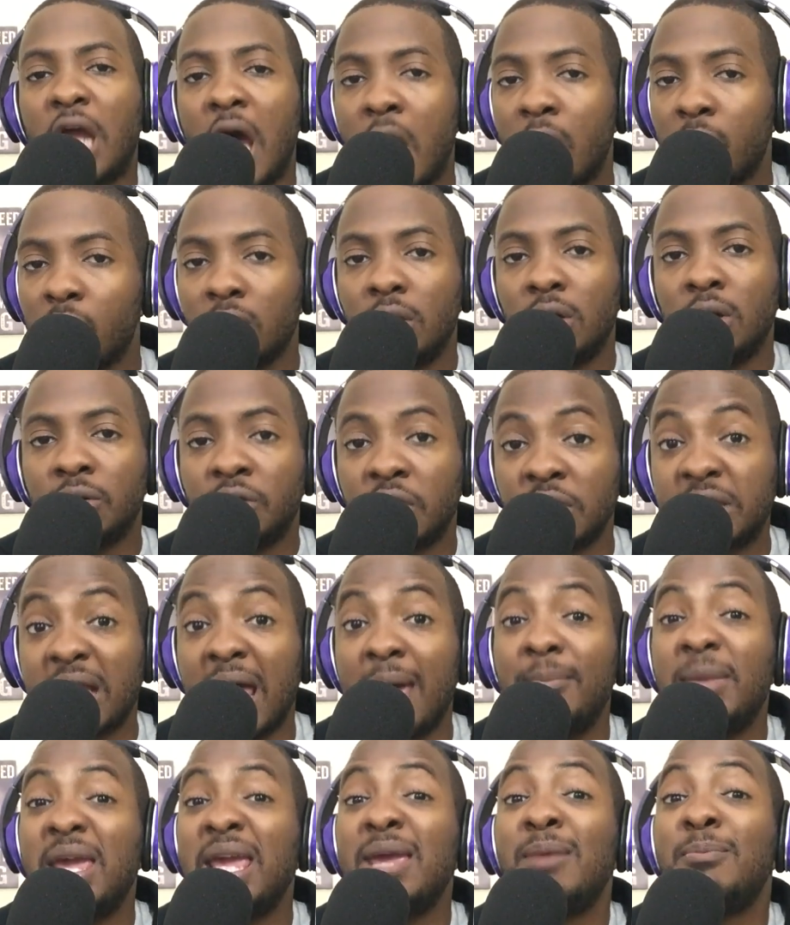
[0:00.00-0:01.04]
No. Does
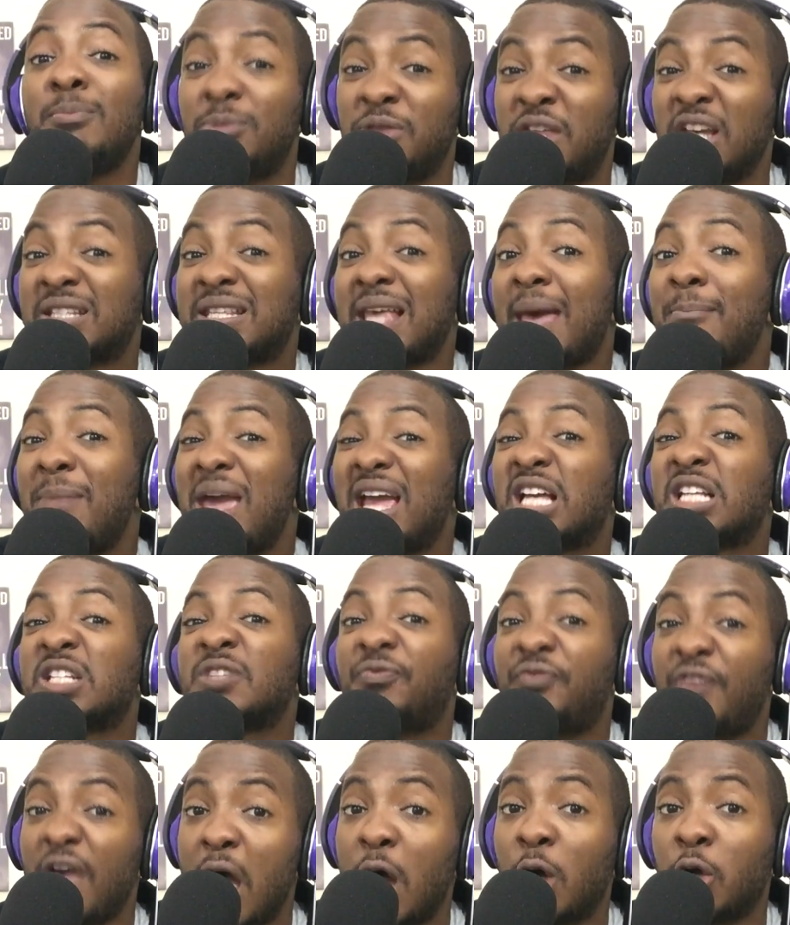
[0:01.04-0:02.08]
that make us
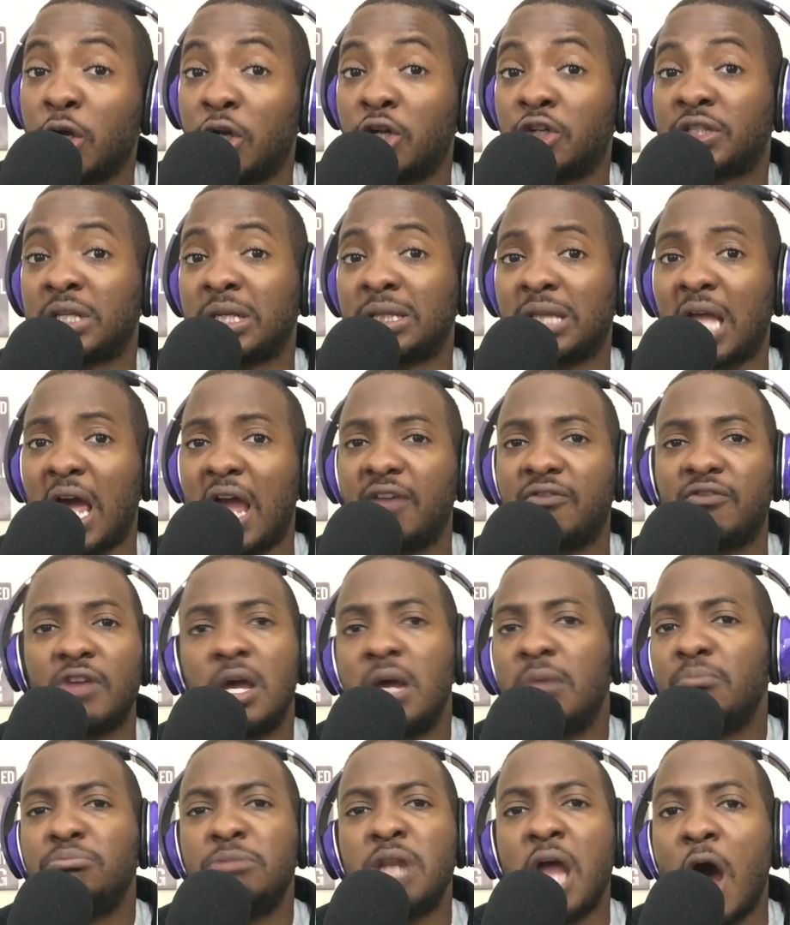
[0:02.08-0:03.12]
failures in life?
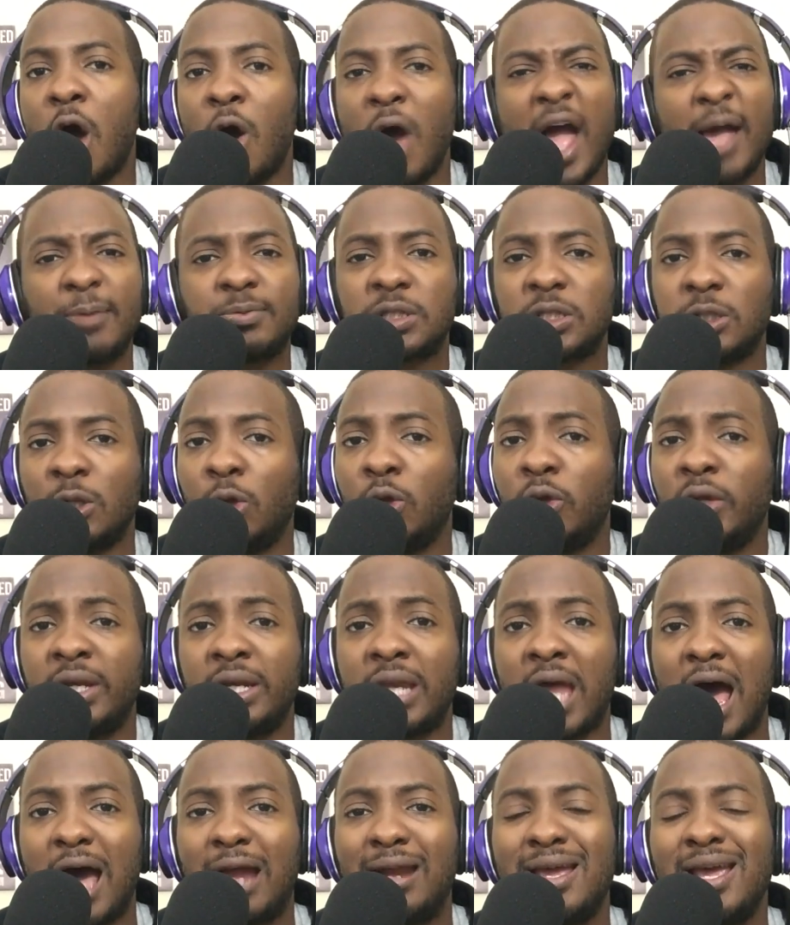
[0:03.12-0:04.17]
No, absolutely
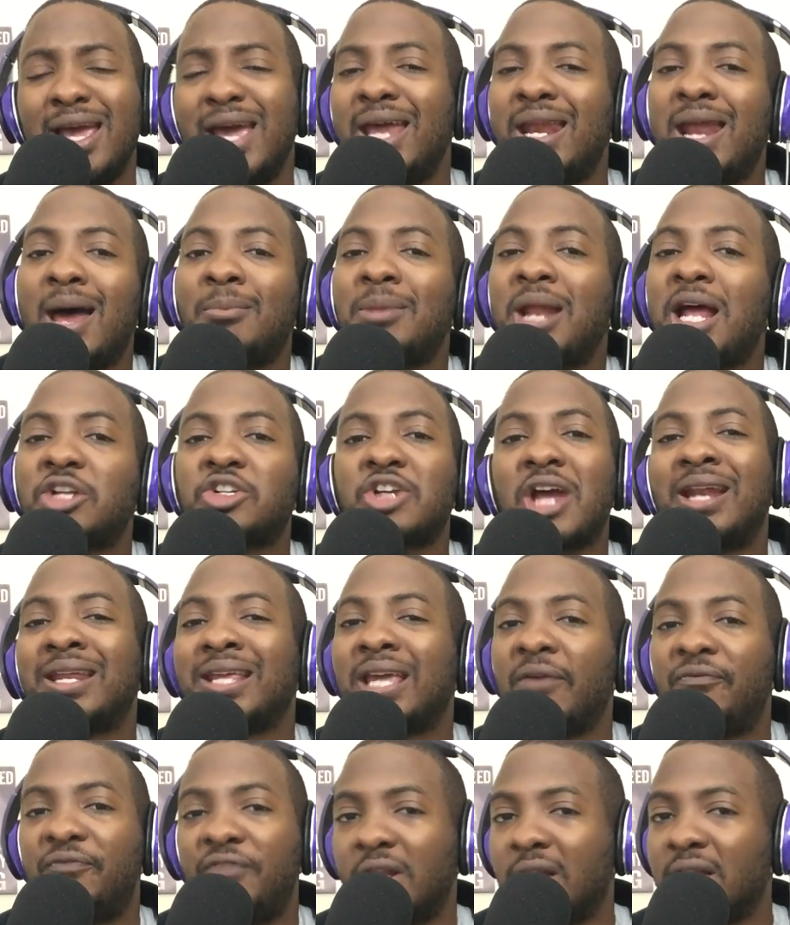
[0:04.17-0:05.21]
not. And I'm not trying to
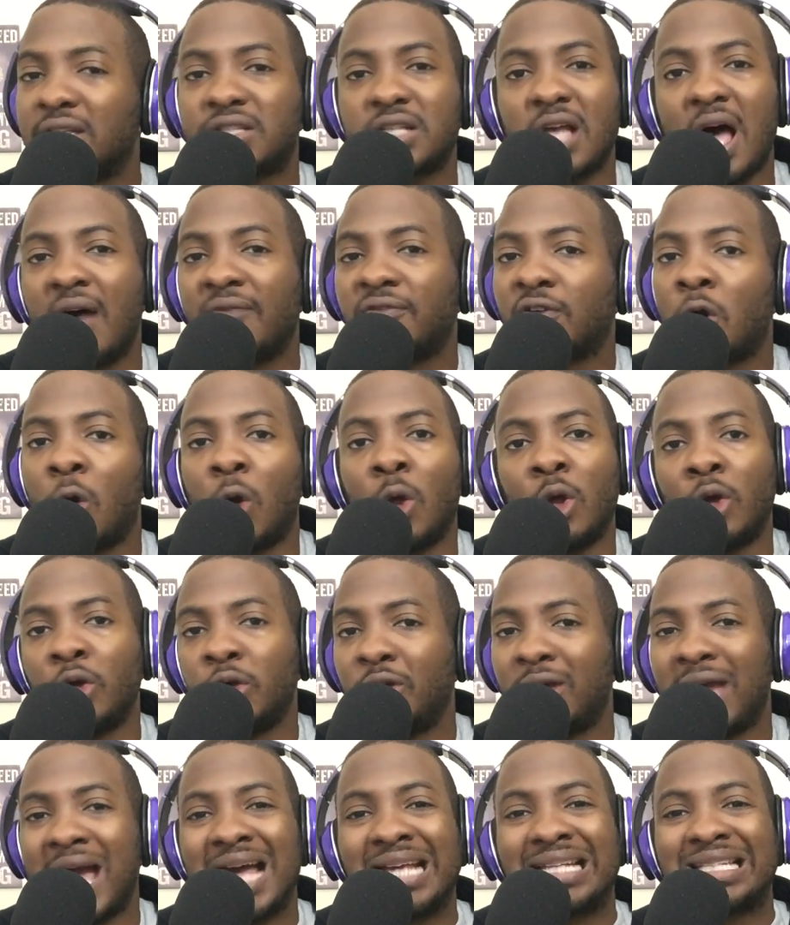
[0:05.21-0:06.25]
get philosophical on
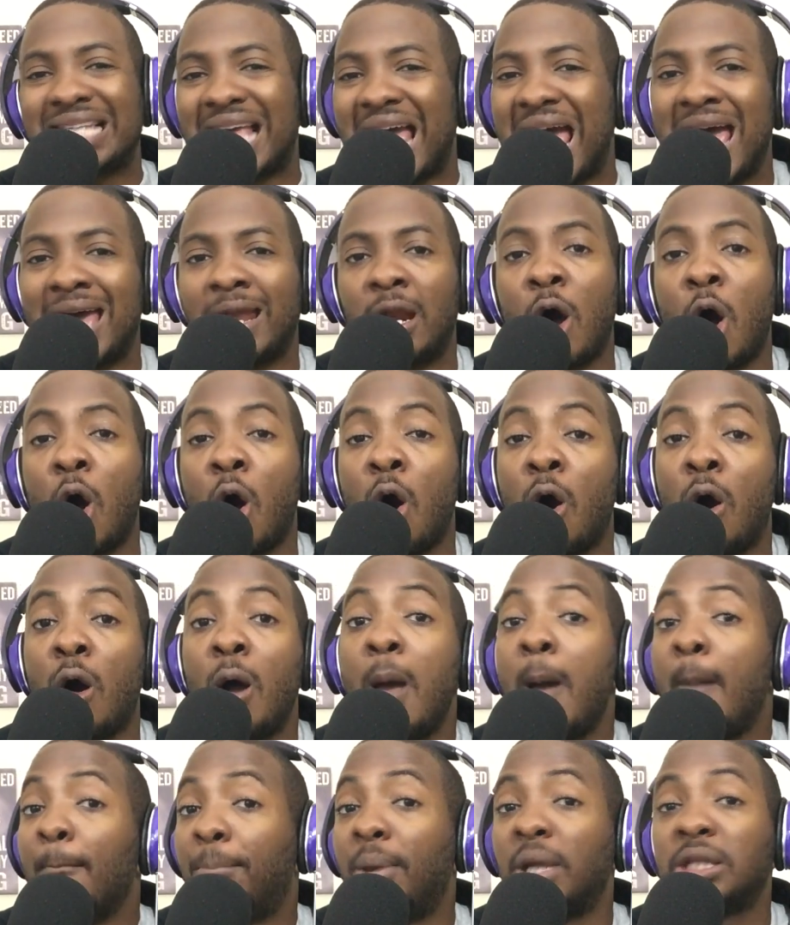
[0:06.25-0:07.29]
you guys at all.
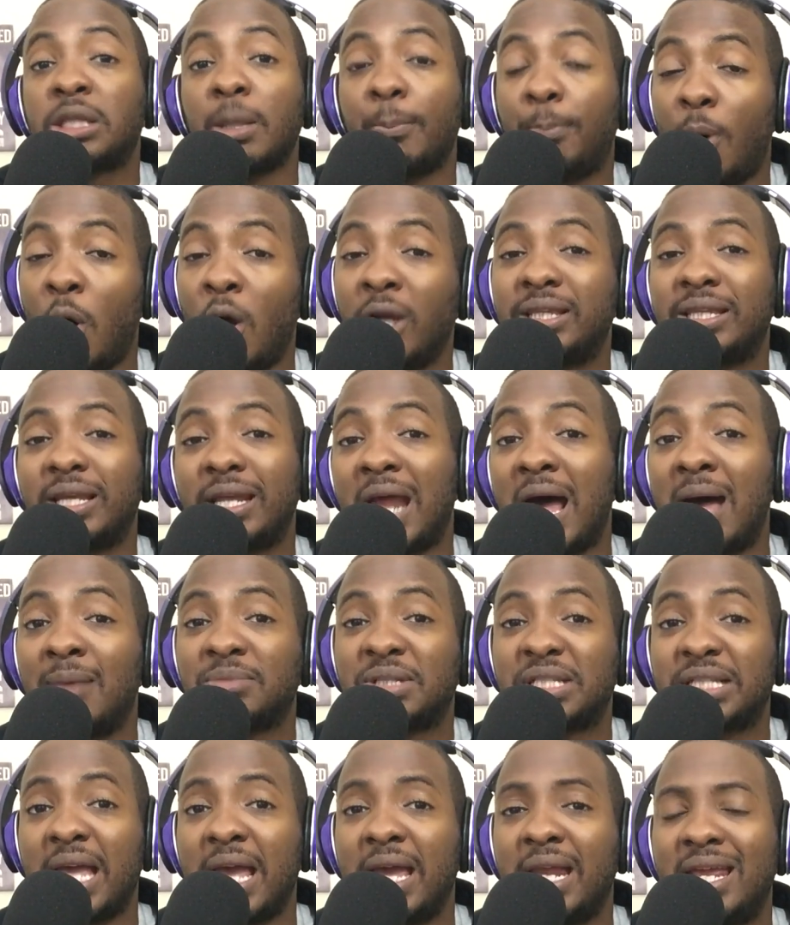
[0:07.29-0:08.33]
But the point that I'm
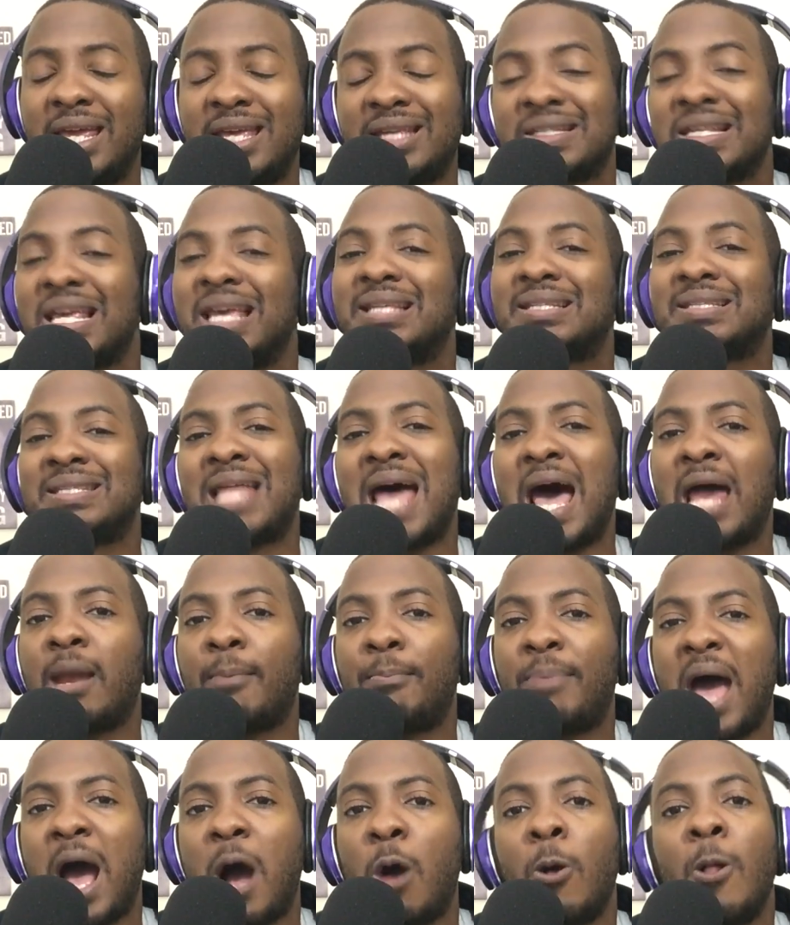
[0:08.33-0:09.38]
saying is, it's not
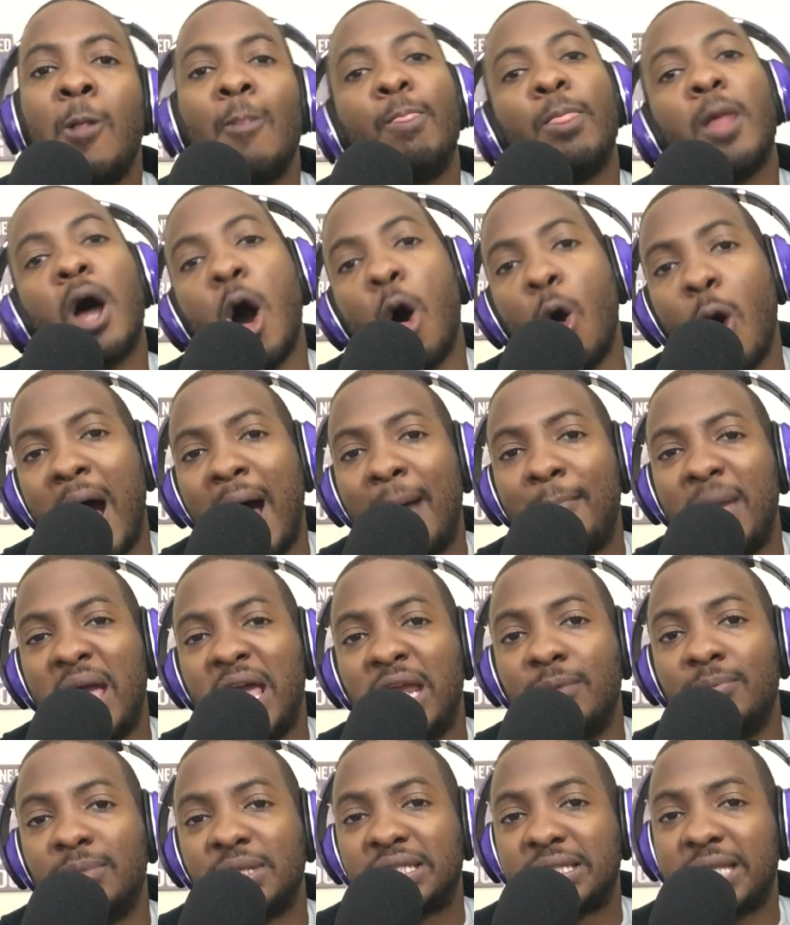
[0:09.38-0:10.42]
about, oh, I
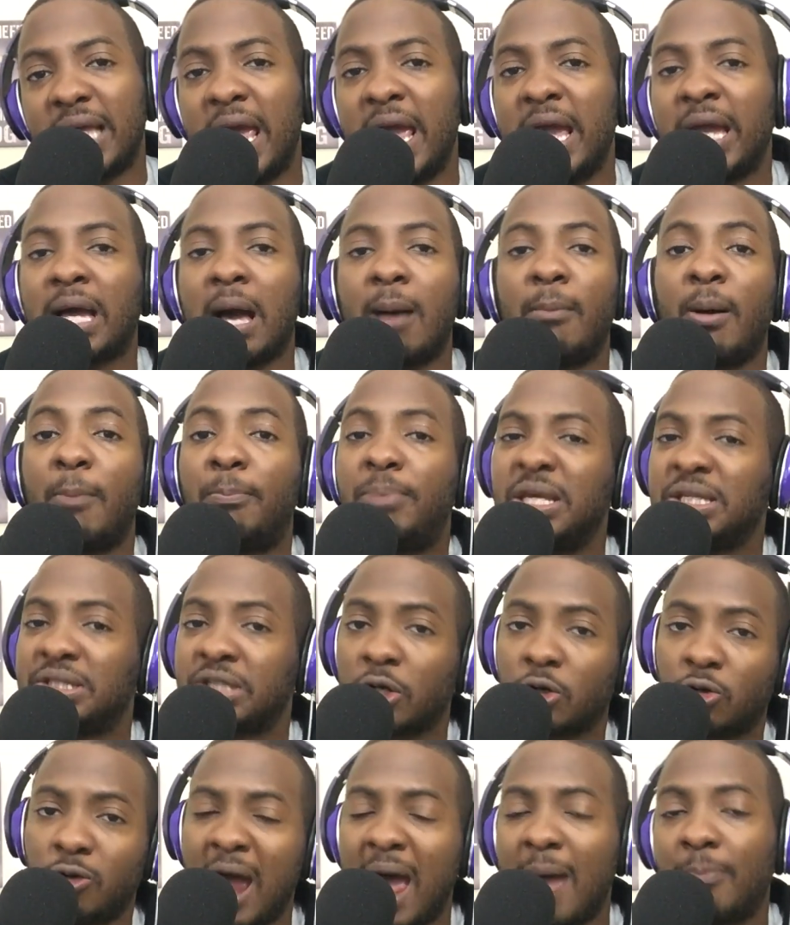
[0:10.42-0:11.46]
made a mistake, I'm a piece
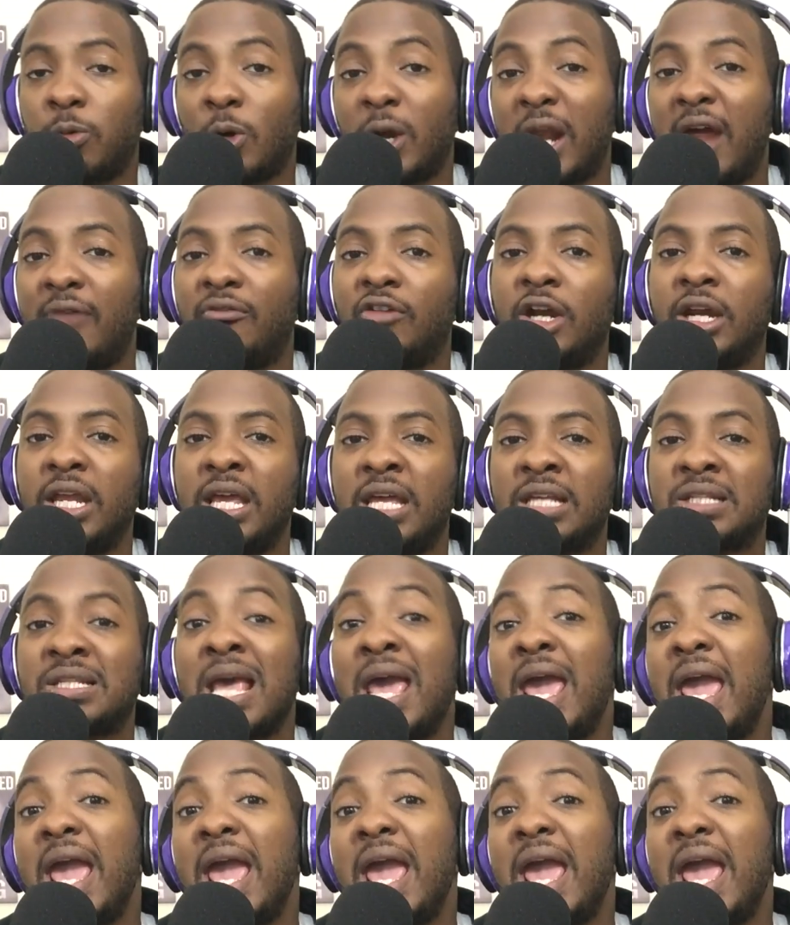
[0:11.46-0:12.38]
of crap, whatever it is.